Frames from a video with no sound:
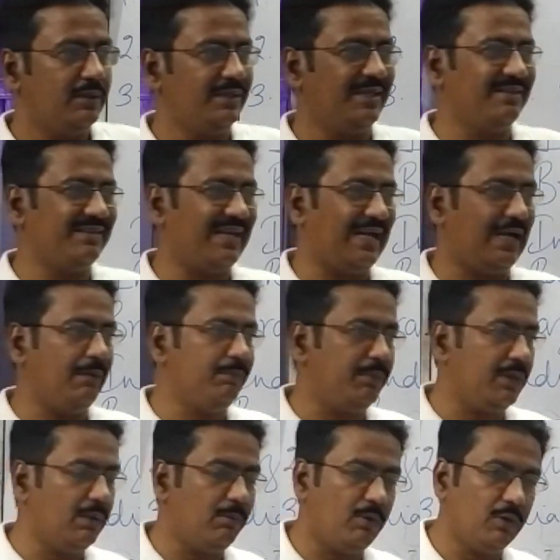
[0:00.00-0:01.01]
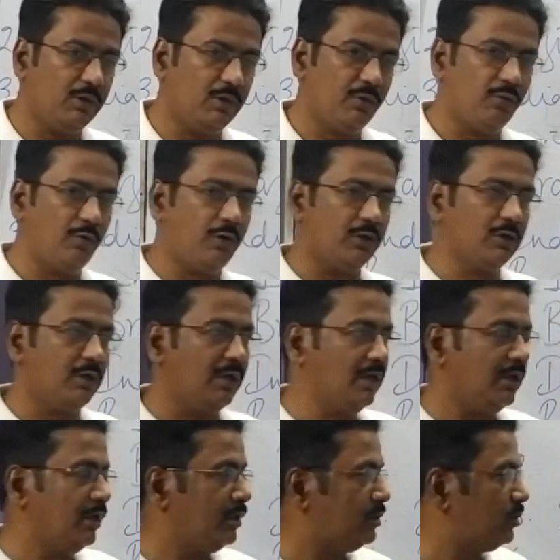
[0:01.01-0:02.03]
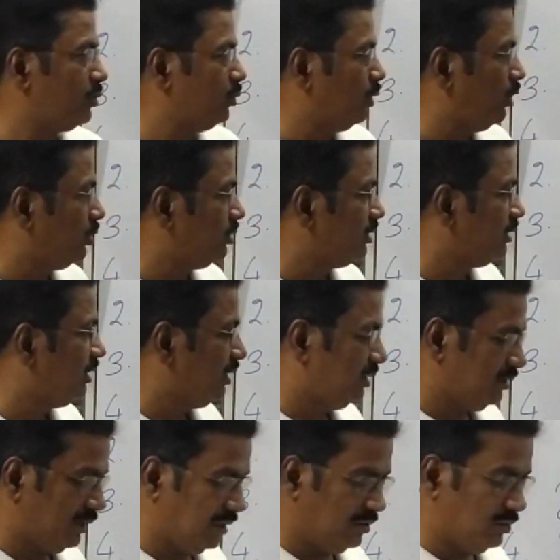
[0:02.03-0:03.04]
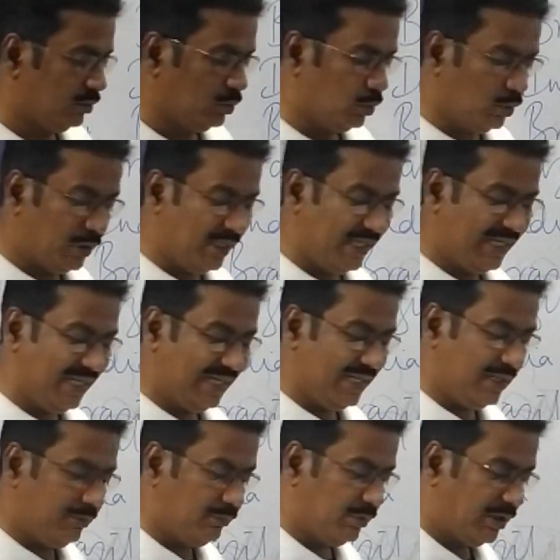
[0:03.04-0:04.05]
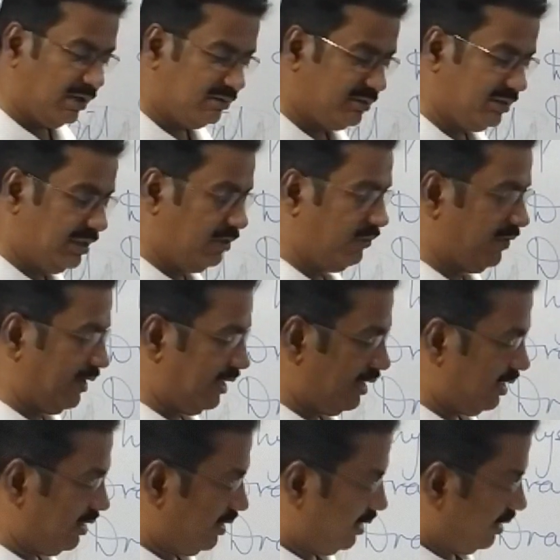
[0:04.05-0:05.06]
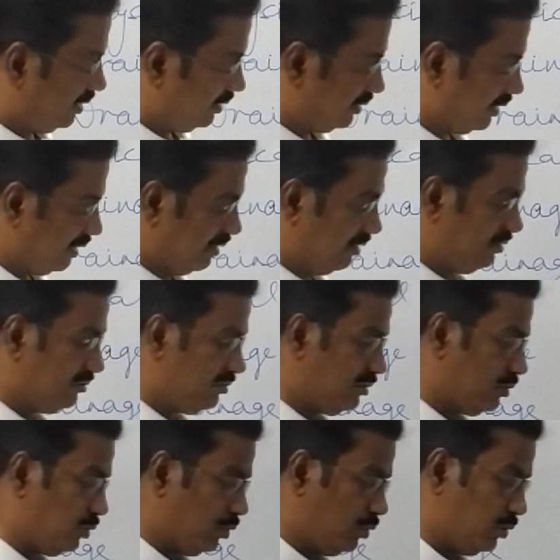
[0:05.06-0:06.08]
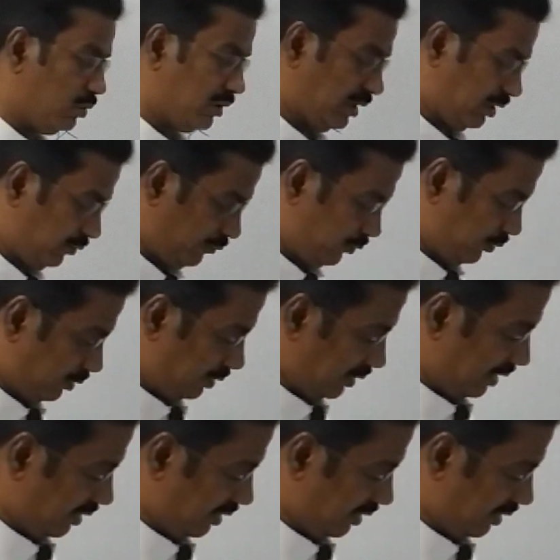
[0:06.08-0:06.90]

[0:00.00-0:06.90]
there is ample amount of water throughout the year. There is no day in Brazil where there is no rainfall.